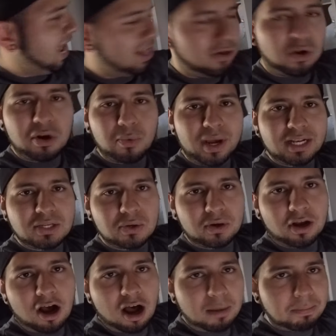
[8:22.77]
And the only way to
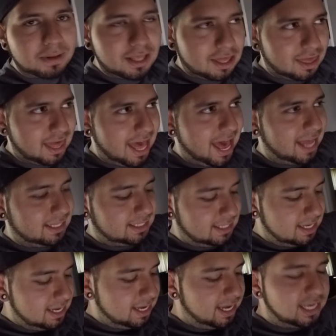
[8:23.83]
accomplish that
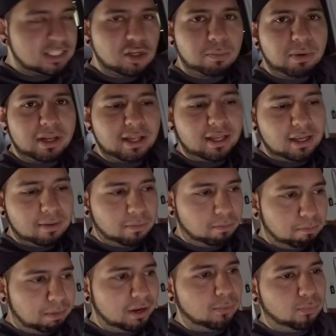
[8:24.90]
is to be
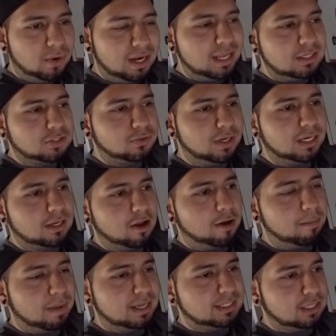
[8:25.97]
really strict
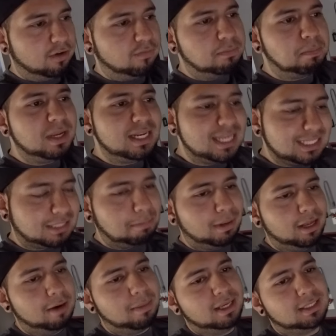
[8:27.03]
on myself, be
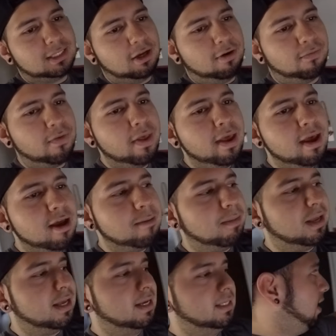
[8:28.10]
disciplined on myself,
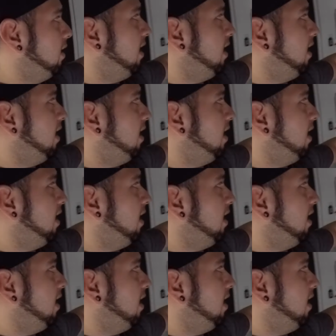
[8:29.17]
because